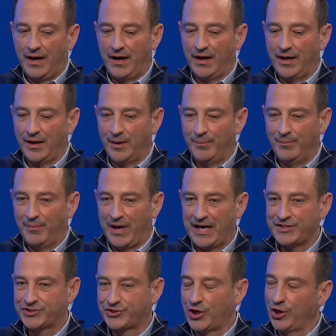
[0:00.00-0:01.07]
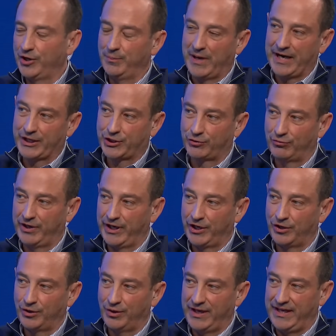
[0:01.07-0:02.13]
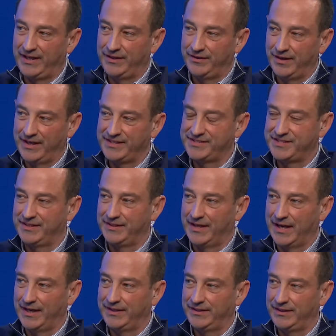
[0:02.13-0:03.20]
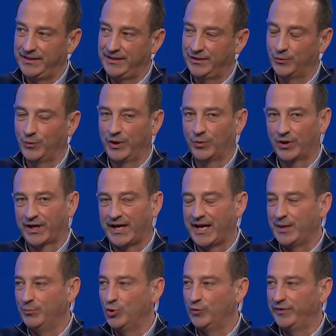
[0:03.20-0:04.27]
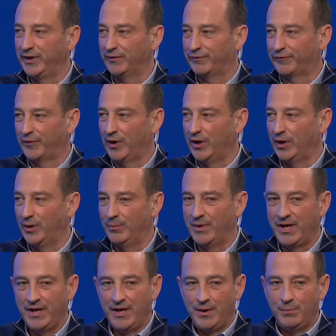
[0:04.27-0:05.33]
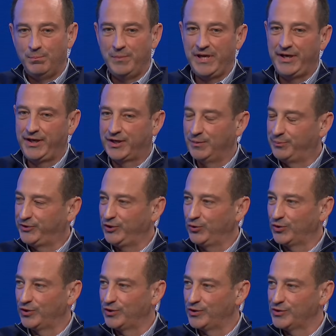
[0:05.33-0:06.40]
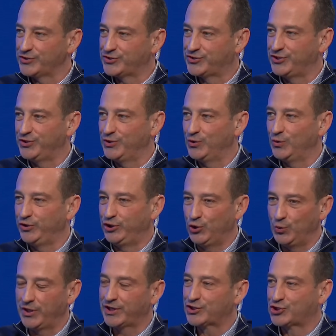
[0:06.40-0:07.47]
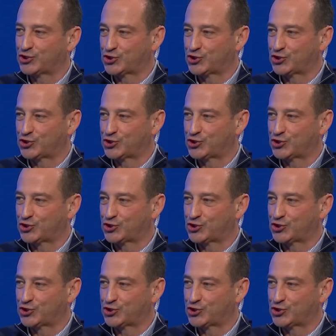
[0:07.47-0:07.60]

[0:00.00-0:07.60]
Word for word: um, I started my career in 1990 and we were kind of moving from mini computers to Unix